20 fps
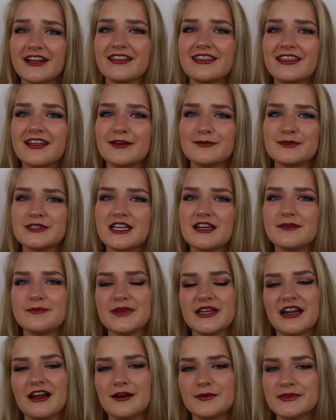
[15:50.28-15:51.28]
a thumbs up.
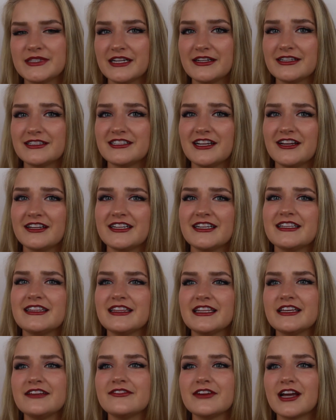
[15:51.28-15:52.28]
It helps out a ton, and
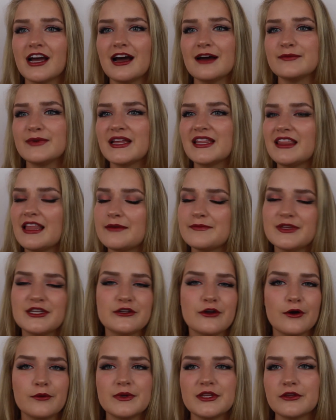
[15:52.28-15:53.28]
leave a comment. Let me
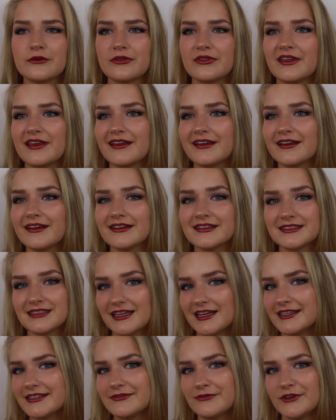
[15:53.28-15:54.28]
know what you think, because
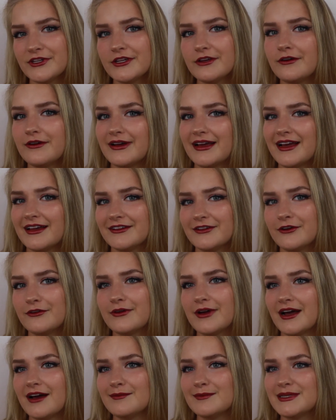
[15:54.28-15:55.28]
last video I got no
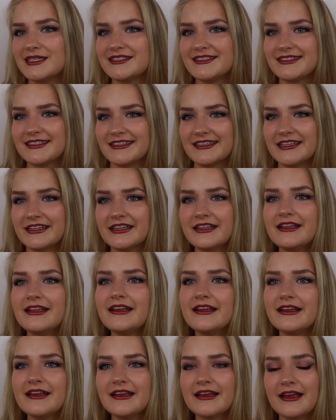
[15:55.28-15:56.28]
comments and
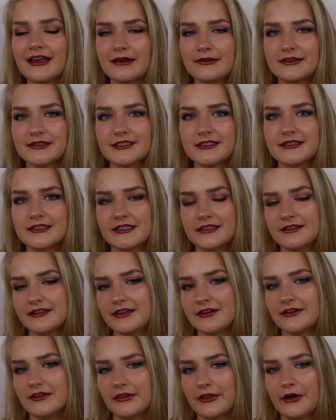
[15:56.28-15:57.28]
I was sitting
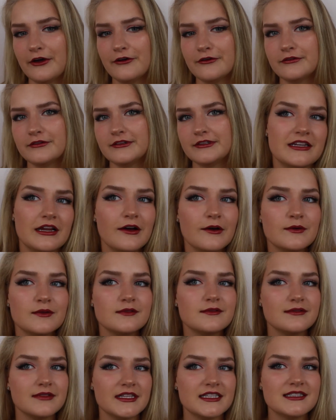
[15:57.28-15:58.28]
there alone. You know,
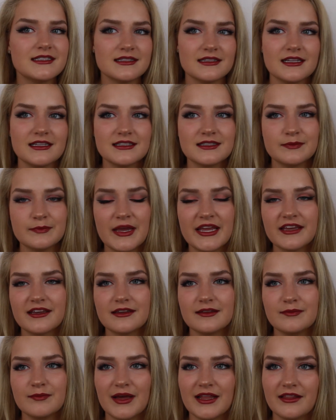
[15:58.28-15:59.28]
let's
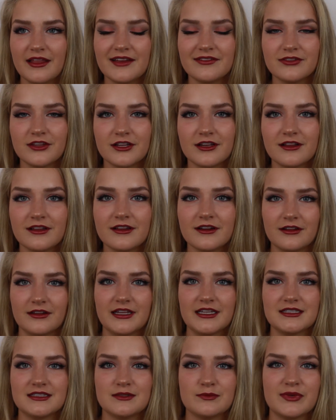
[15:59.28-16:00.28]
make my life look a little
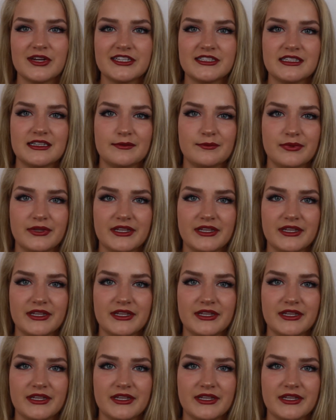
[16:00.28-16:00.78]
less depressing,